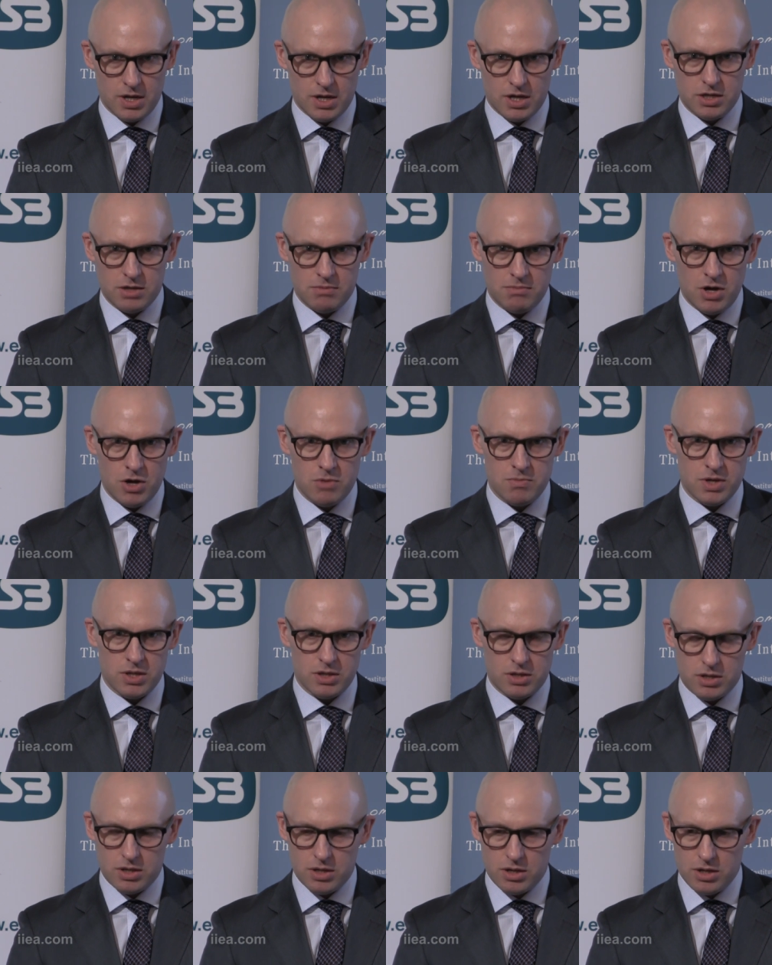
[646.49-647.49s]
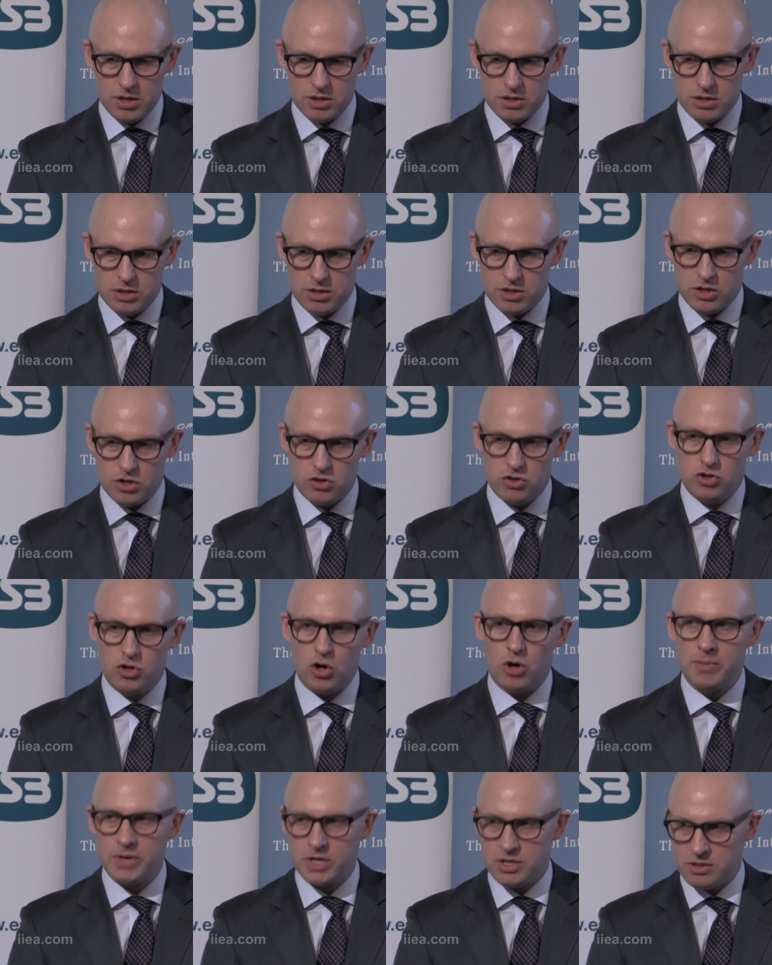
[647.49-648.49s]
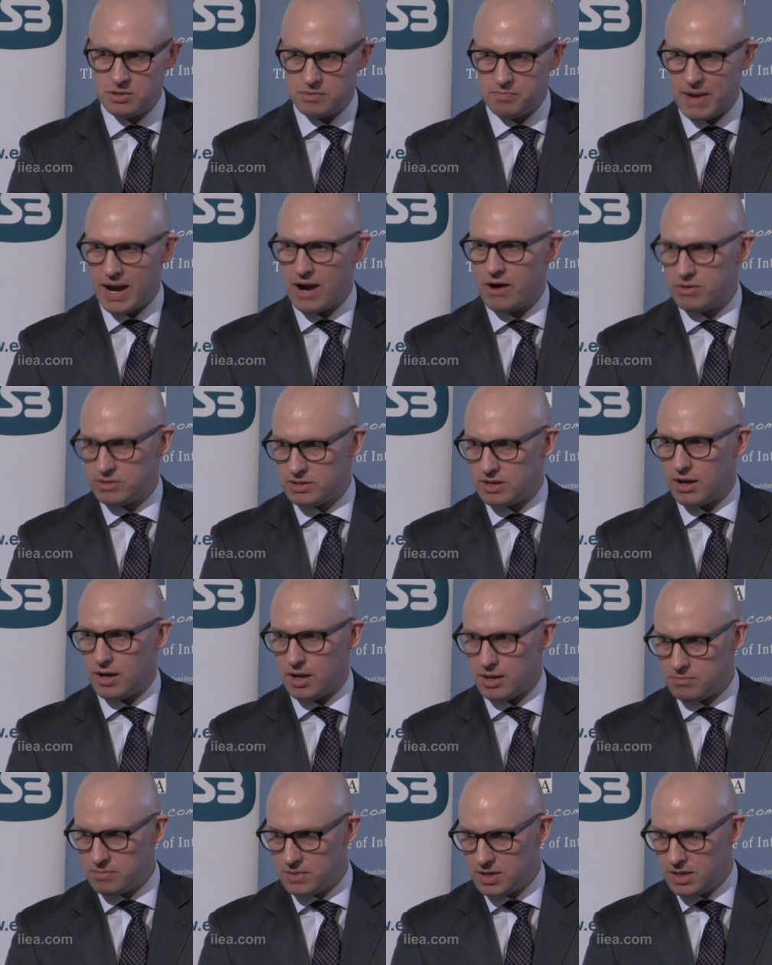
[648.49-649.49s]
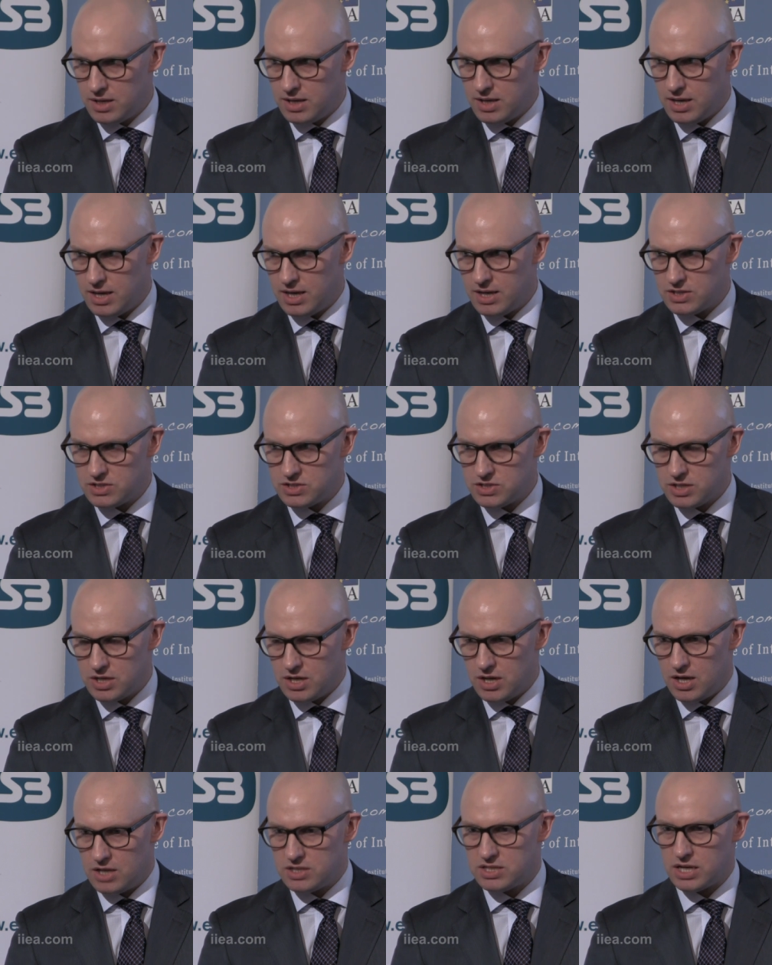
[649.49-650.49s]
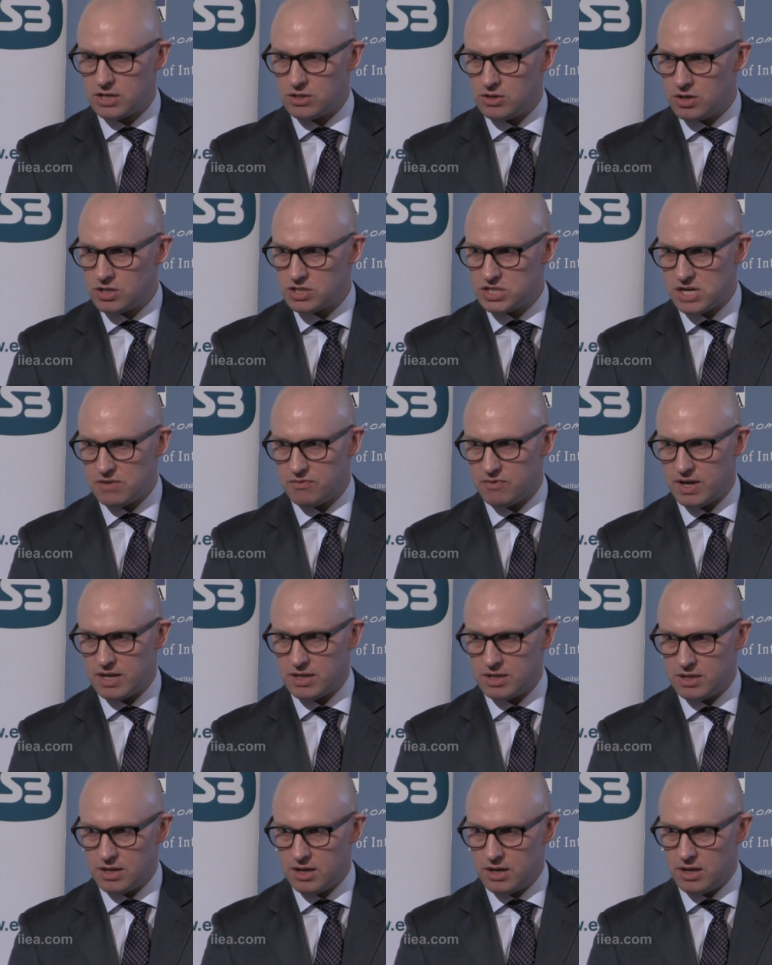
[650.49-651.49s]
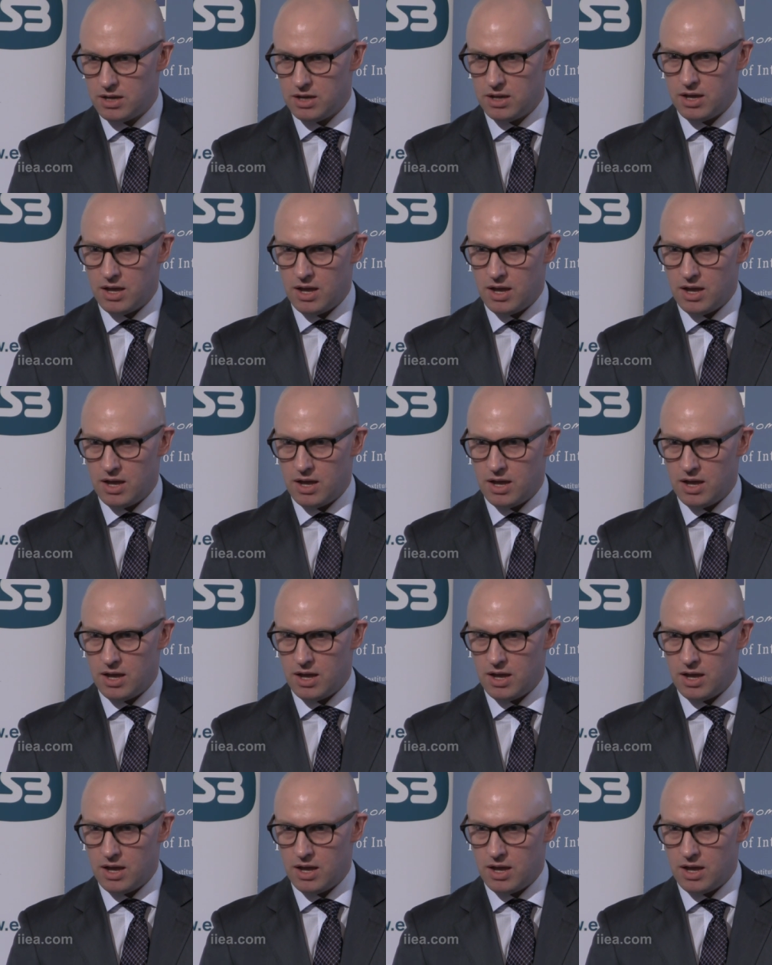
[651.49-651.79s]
At the moment, the, the dominant paradigm is a technology vendor